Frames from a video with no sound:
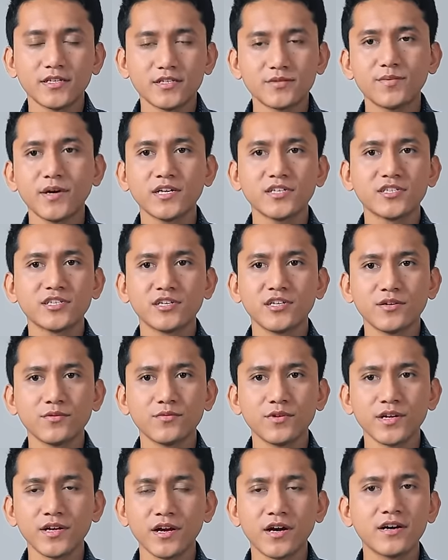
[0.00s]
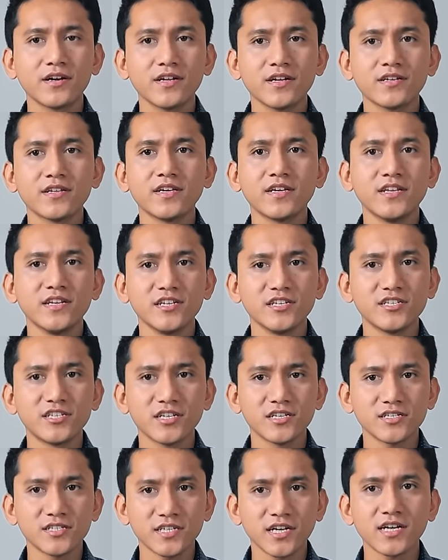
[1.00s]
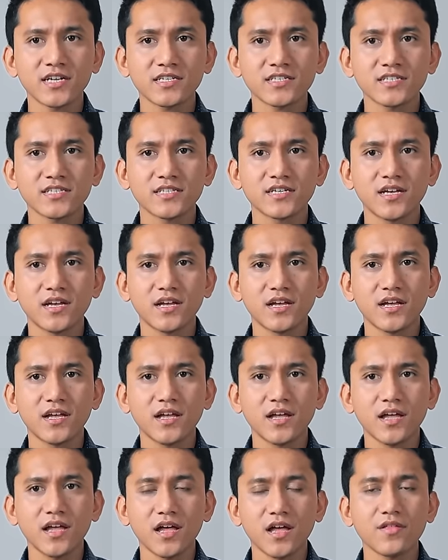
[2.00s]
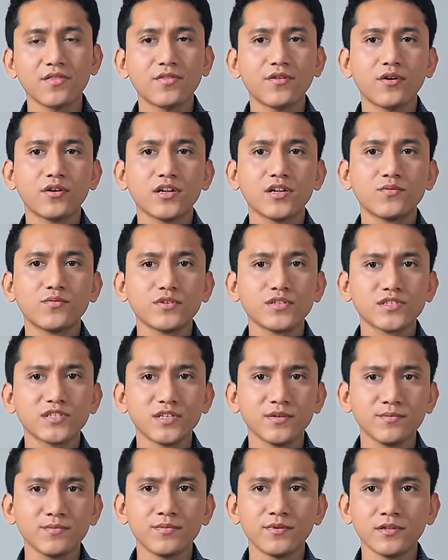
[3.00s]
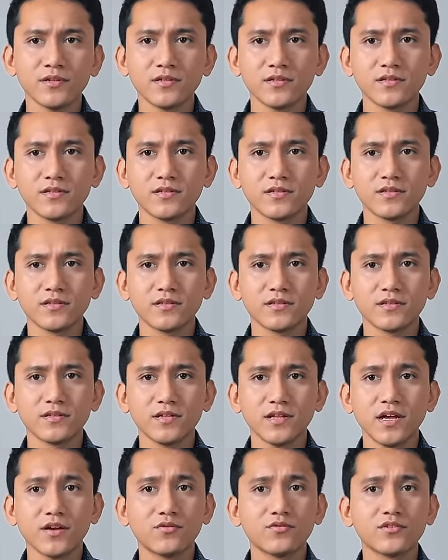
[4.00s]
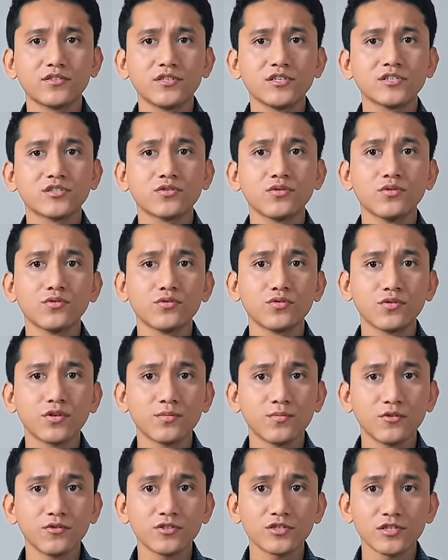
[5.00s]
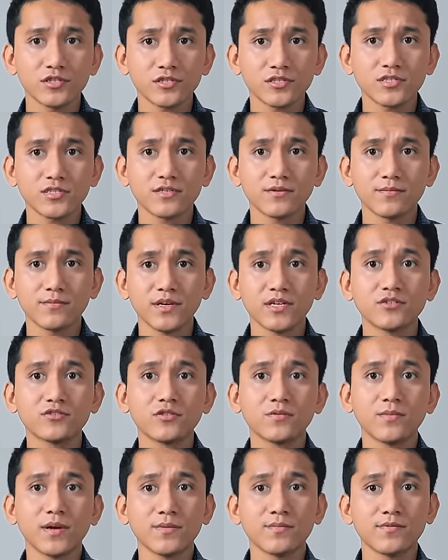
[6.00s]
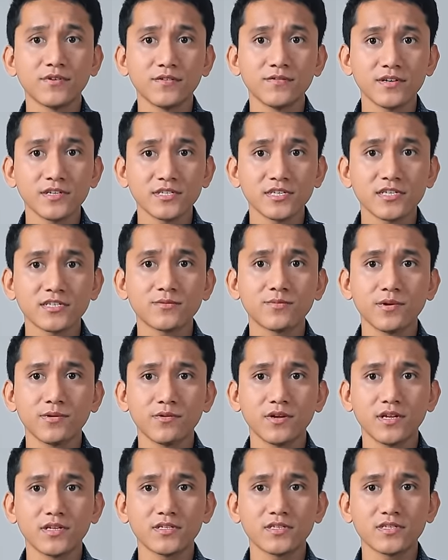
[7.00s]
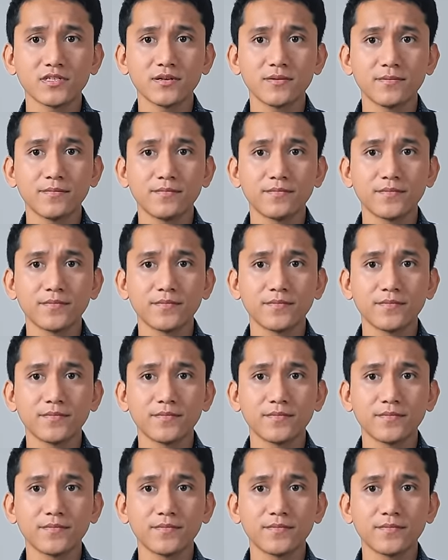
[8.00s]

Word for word: especially regarding the initial checks. I thought it was simple, that I could just go through the motions based on my previous experience.